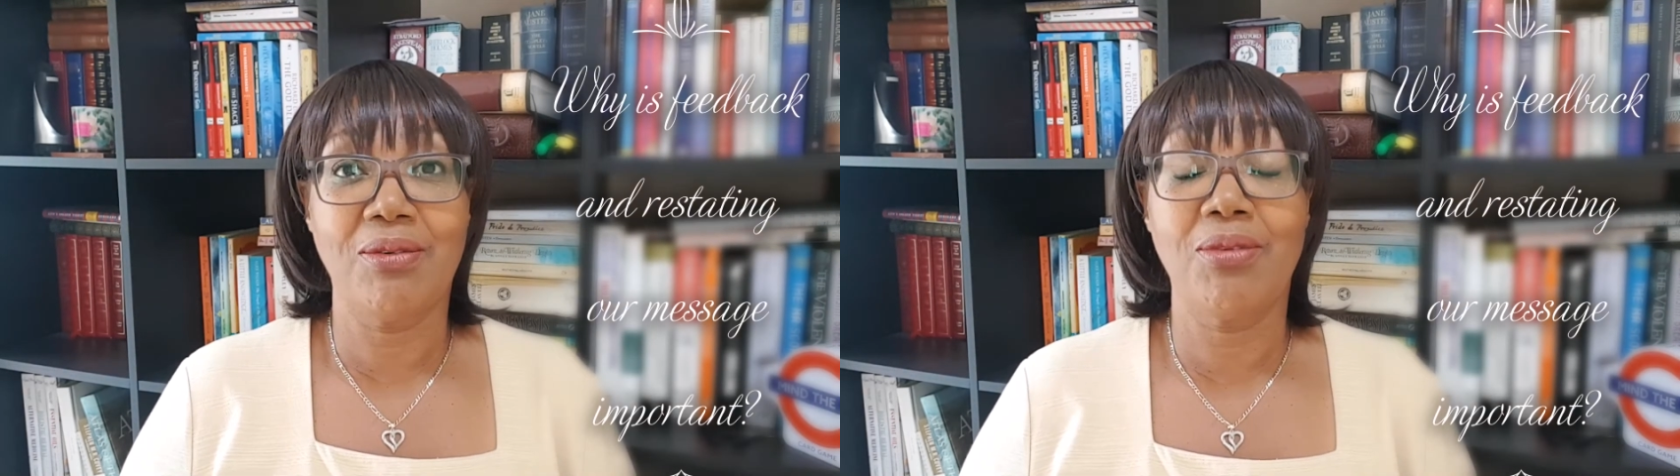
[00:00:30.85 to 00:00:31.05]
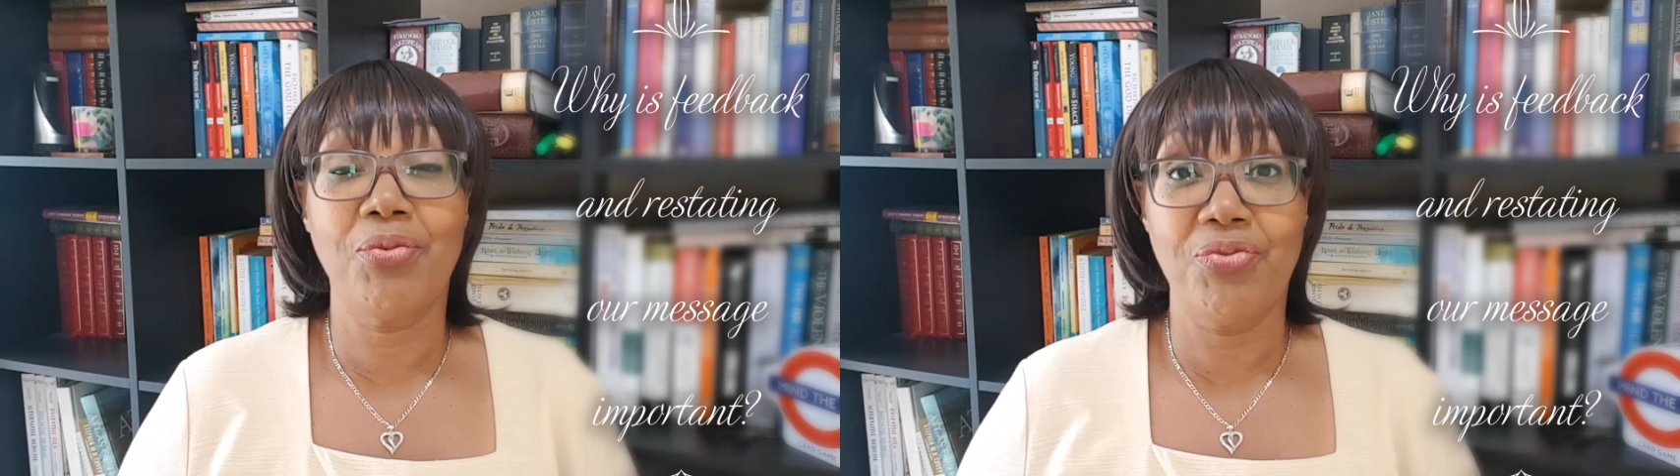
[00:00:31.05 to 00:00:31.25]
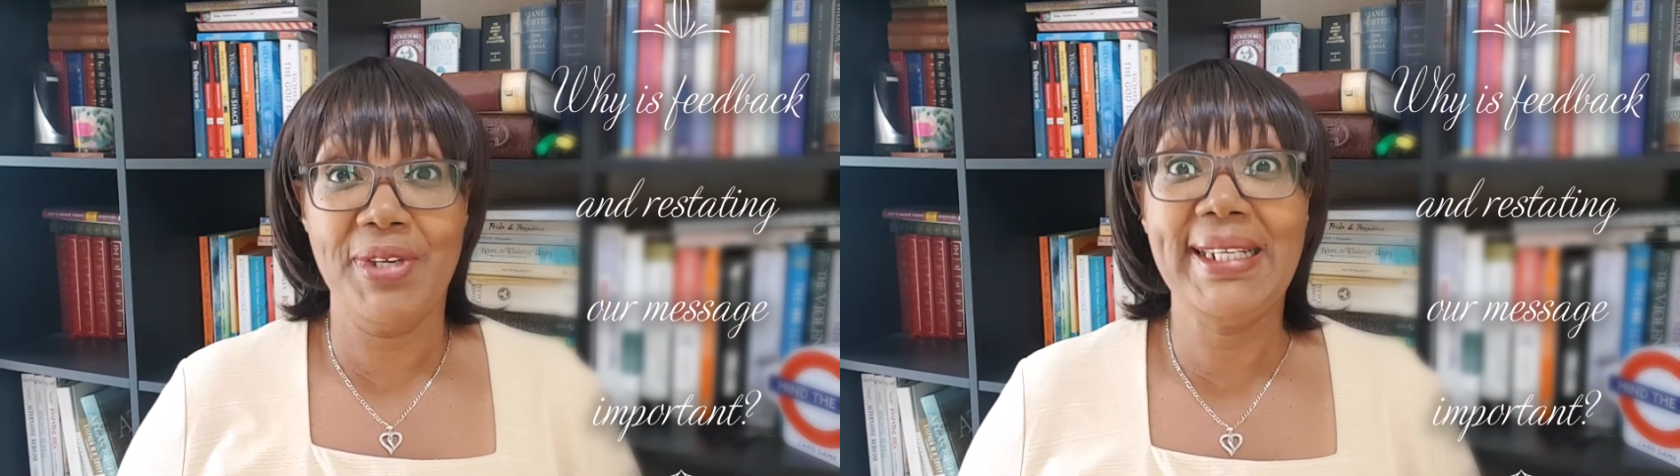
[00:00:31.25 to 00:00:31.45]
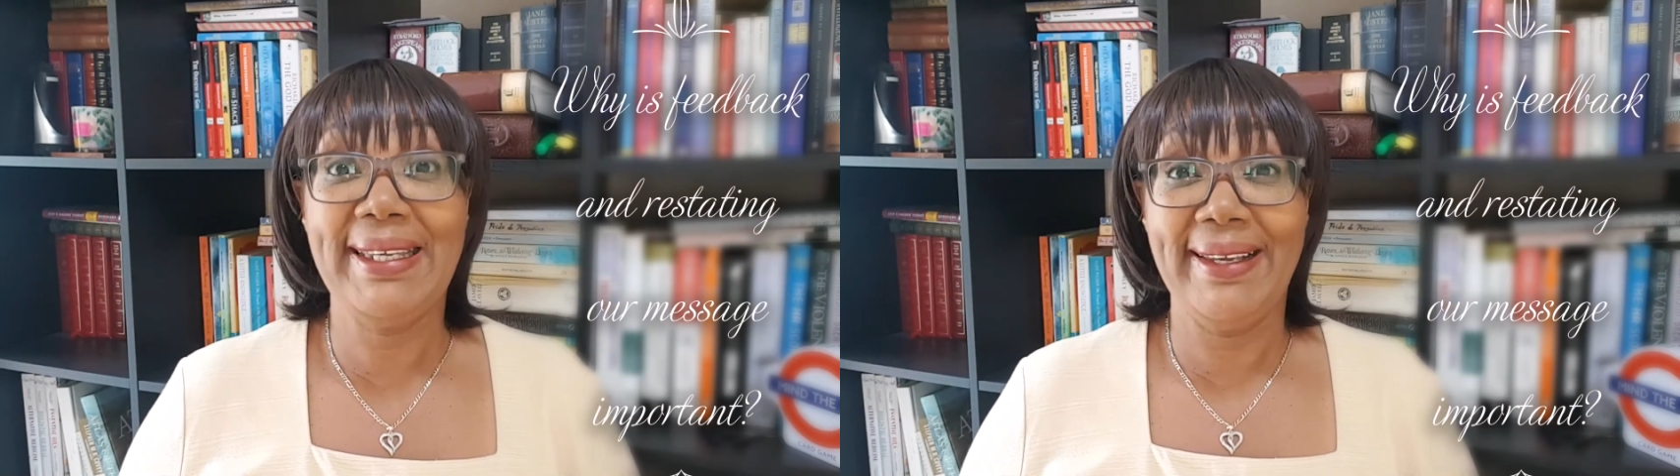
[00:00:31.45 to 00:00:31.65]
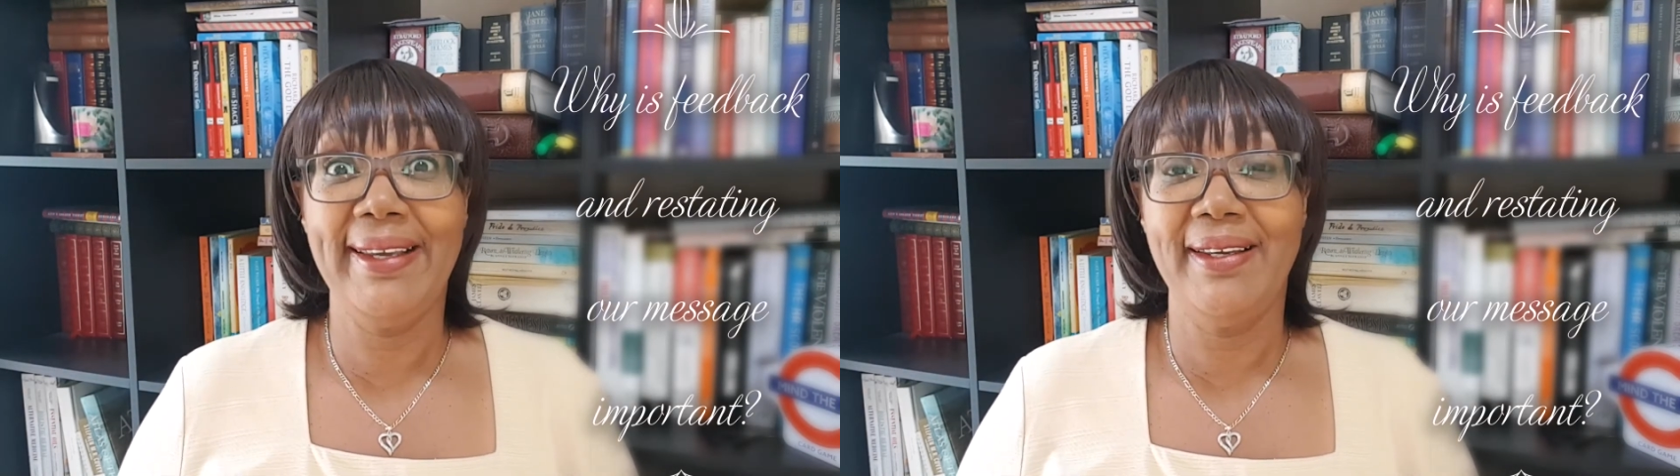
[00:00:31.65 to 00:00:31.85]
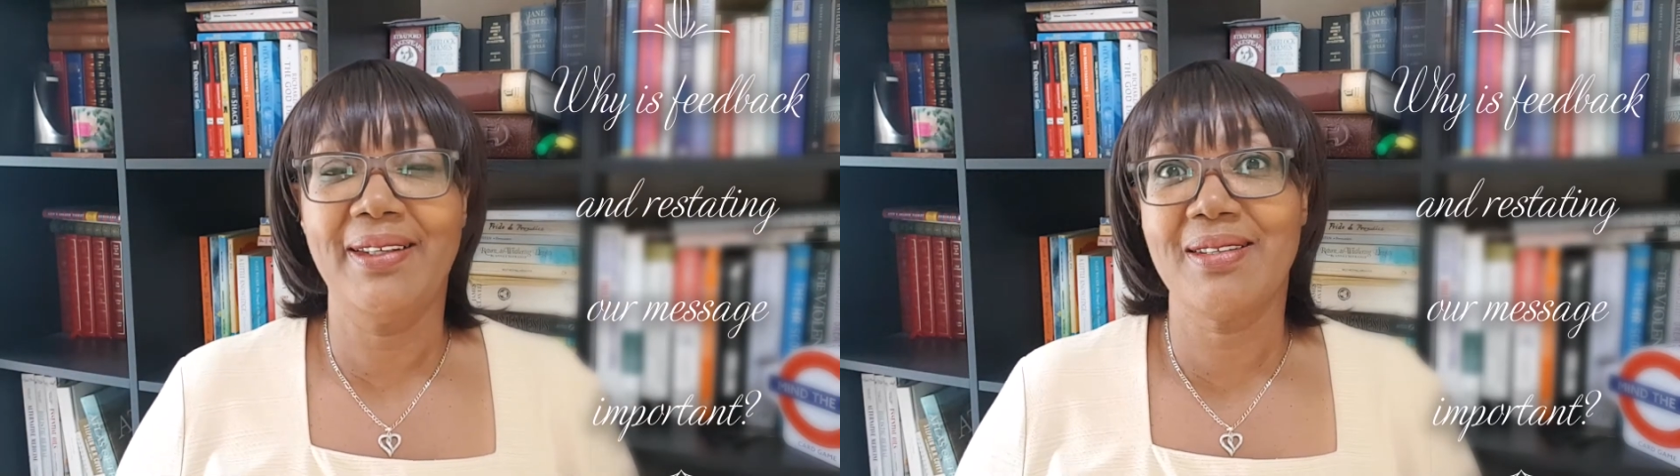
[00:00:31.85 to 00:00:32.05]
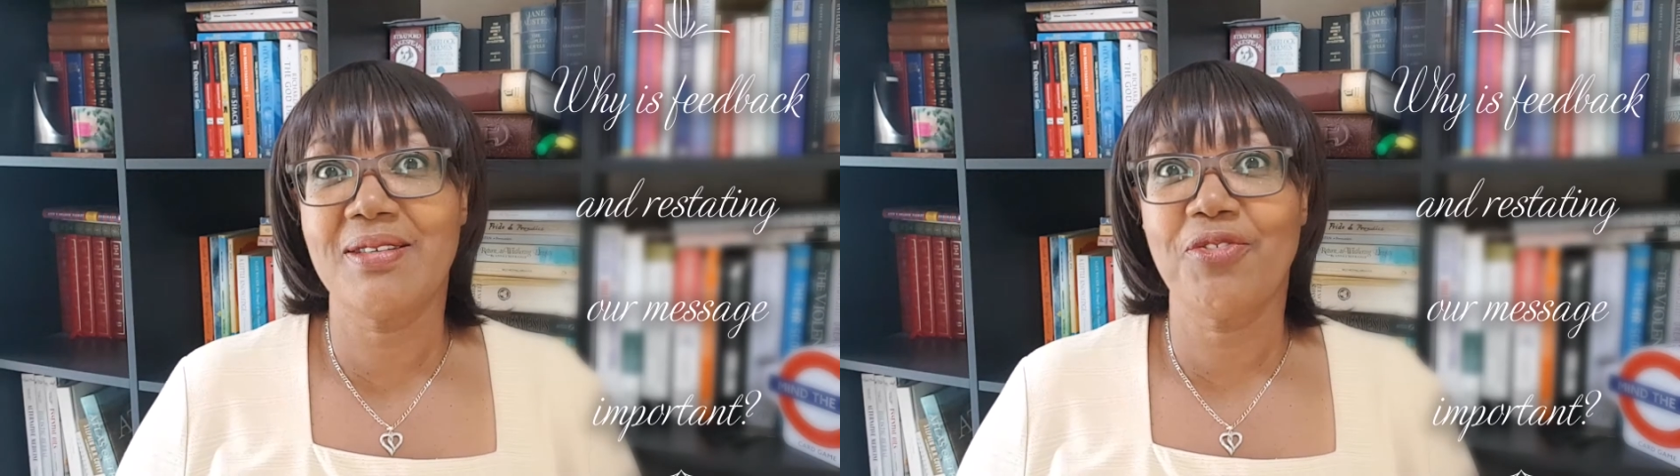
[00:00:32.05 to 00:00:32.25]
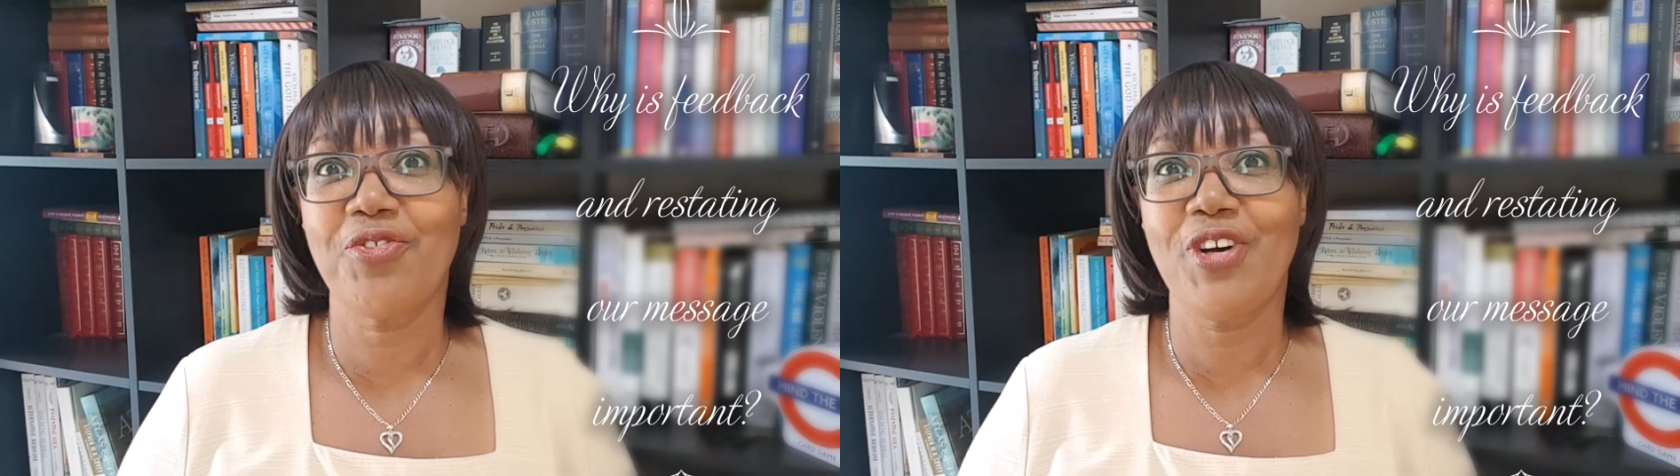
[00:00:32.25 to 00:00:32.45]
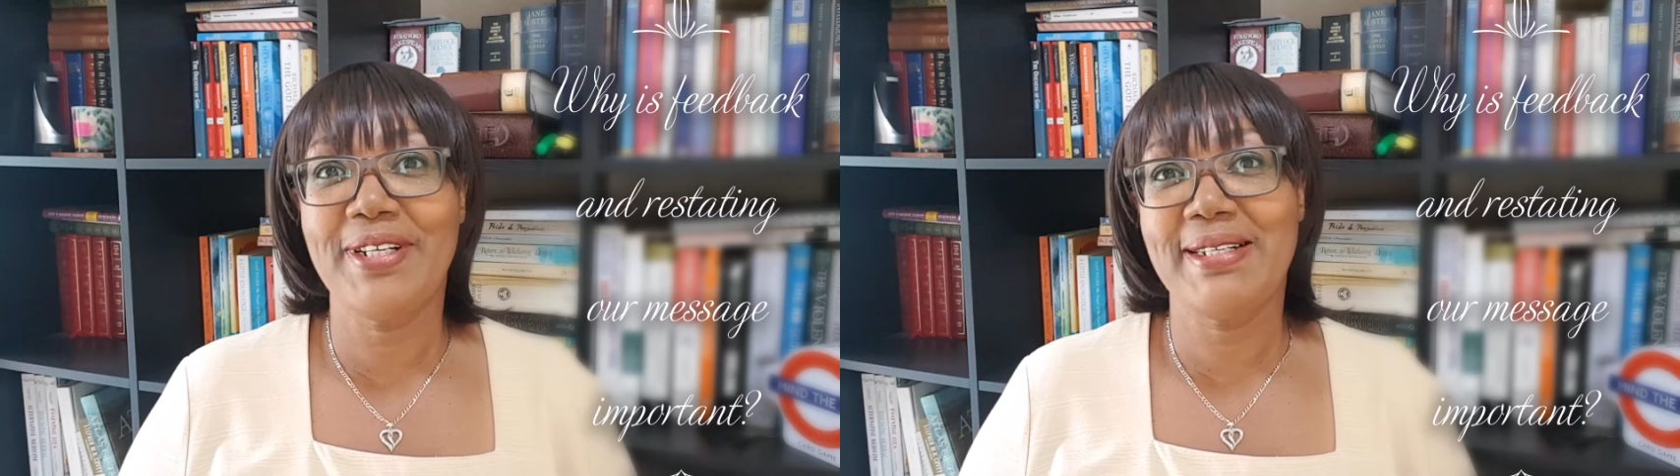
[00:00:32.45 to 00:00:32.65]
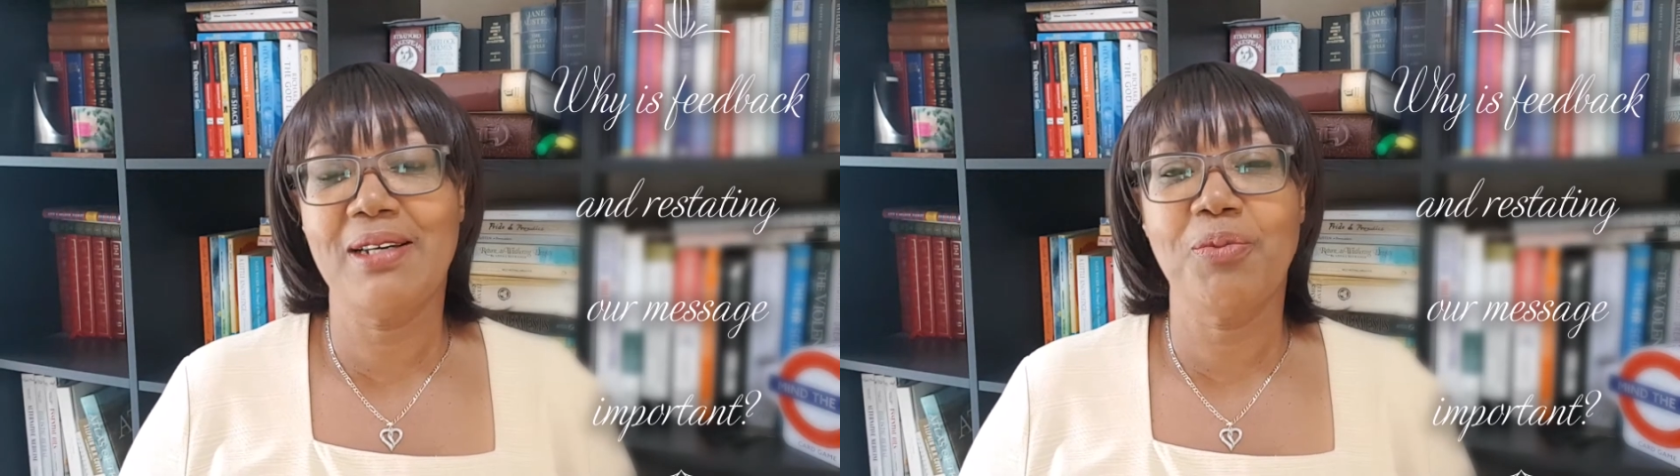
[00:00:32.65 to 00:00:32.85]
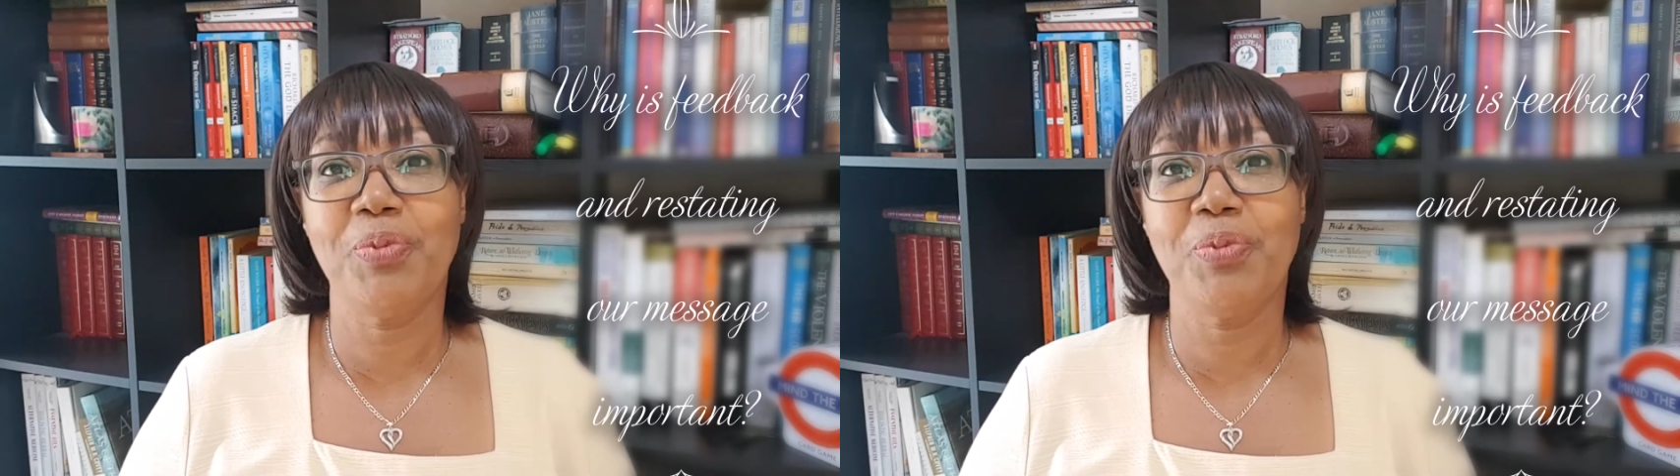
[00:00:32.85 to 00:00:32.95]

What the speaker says: you're really eager to find out